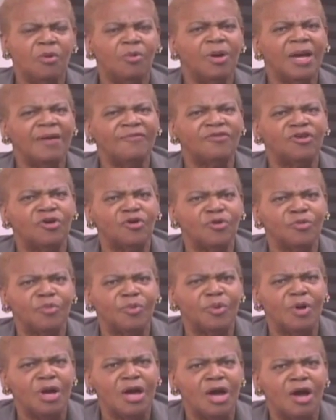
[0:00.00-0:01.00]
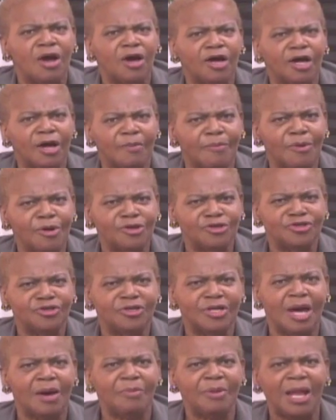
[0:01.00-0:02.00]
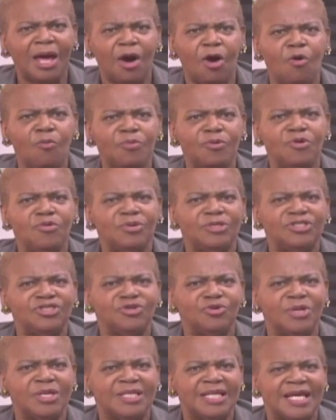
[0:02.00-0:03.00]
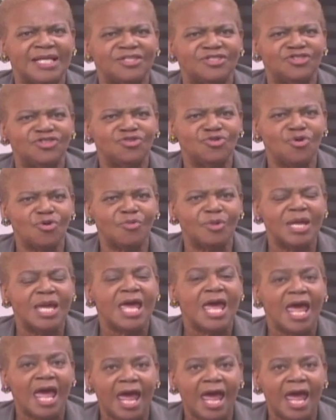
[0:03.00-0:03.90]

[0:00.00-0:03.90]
we have to go to commercial now, but I hope you enjoyed that story,